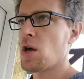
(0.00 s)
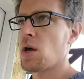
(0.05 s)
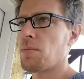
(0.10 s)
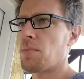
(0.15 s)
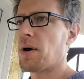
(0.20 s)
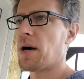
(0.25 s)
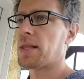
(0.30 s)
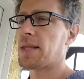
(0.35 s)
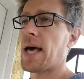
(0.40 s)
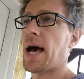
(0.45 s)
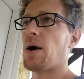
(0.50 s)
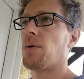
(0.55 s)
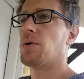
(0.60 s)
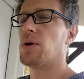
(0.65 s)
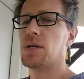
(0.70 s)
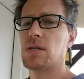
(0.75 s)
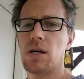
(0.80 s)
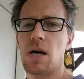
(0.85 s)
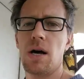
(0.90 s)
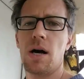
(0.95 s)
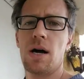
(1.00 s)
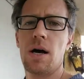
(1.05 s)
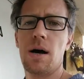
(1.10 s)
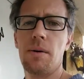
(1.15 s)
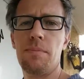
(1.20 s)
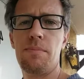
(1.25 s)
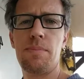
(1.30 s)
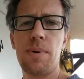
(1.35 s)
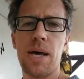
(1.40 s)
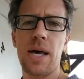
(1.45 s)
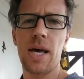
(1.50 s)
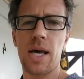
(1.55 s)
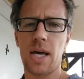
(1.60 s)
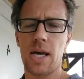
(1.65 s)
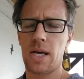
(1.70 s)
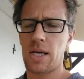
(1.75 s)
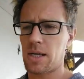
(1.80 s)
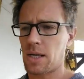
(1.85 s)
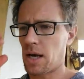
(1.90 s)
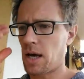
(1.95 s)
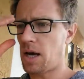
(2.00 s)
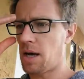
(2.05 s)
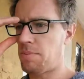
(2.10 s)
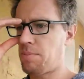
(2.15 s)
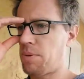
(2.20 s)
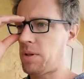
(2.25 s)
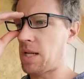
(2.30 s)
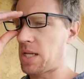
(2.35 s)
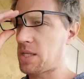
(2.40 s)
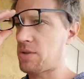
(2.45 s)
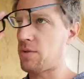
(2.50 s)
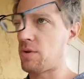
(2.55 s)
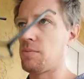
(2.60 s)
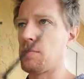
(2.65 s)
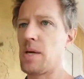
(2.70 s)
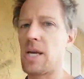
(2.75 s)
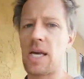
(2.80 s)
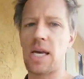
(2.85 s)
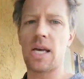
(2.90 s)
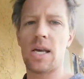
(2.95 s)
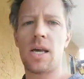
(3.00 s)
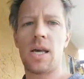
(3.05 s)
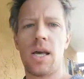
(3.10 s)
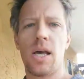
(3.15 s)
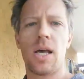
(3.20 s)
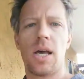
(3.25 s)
But that was a big plus for me.